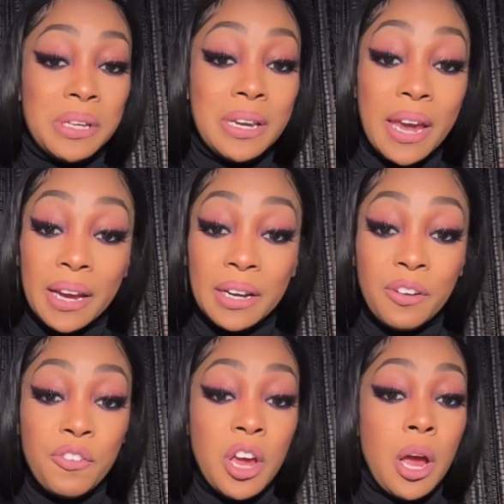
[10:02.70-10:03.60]
to be
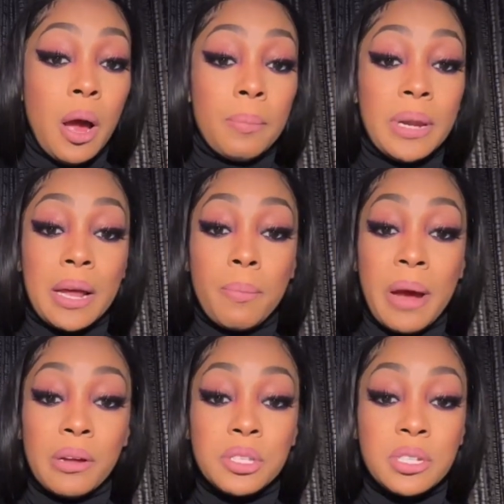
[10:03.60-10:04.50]
negative. I'm not
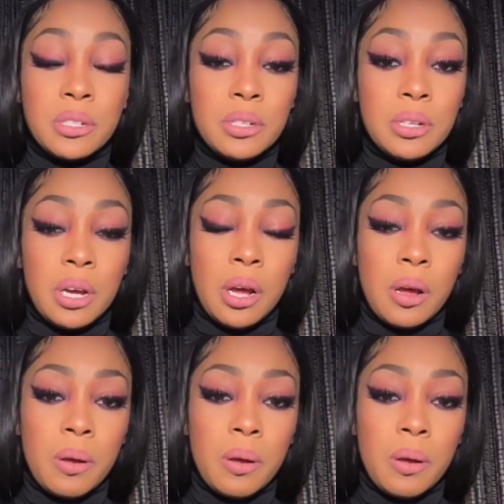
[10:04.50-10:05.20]
about to